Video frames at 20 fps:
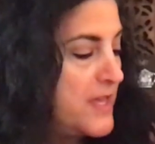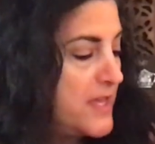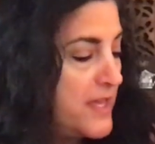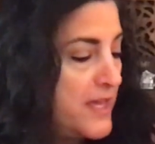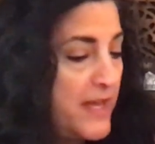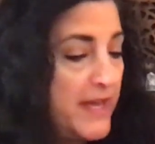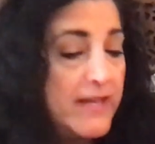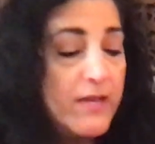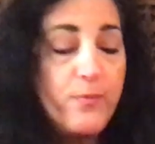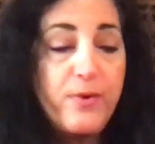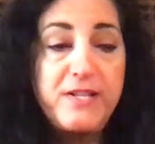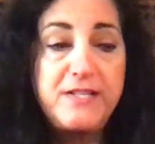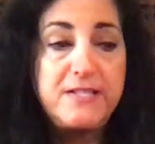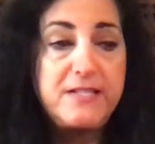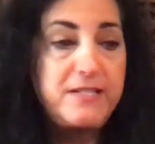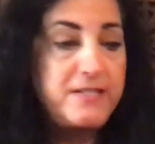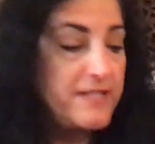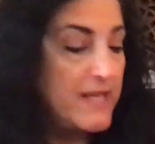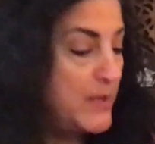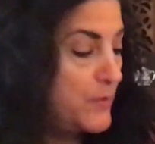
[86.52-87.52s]
Anyway,
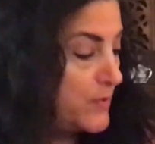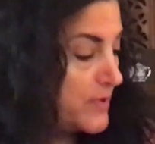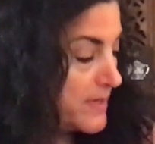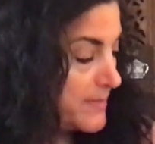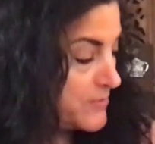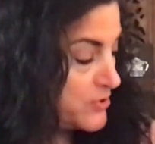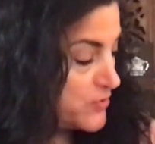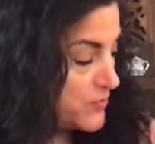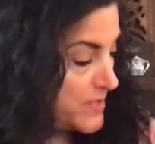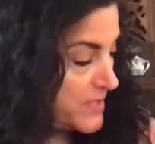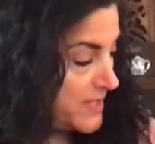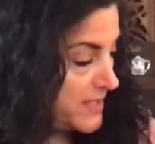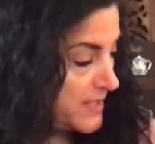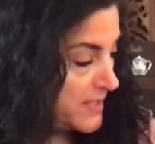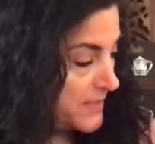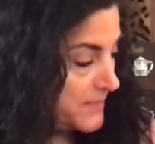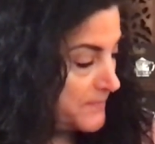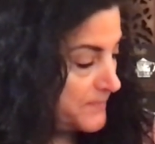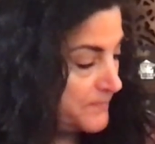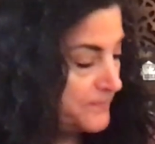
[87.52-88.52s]
today what I'm
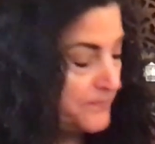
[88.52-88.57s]
drinking,